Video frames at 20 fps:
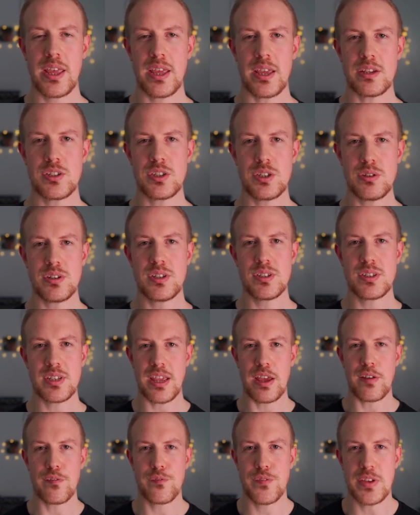is you need to
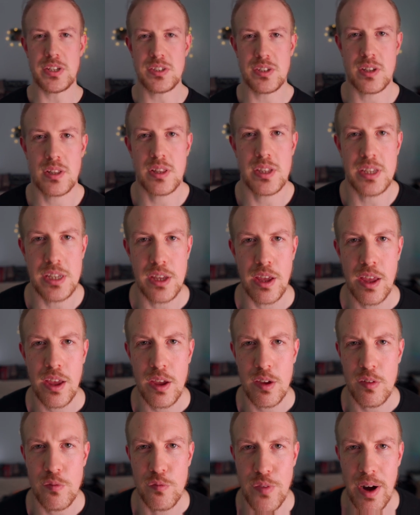get physically
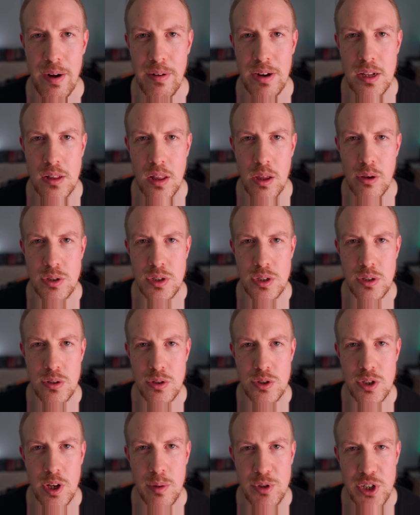very close to your
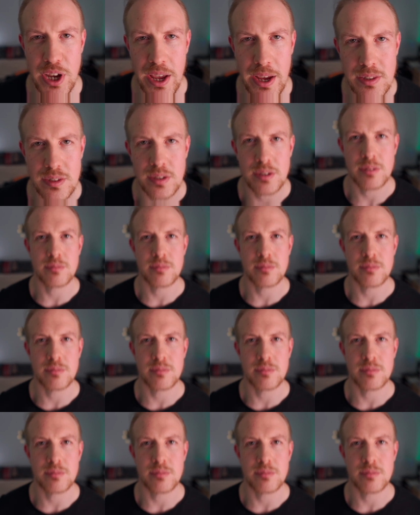subject.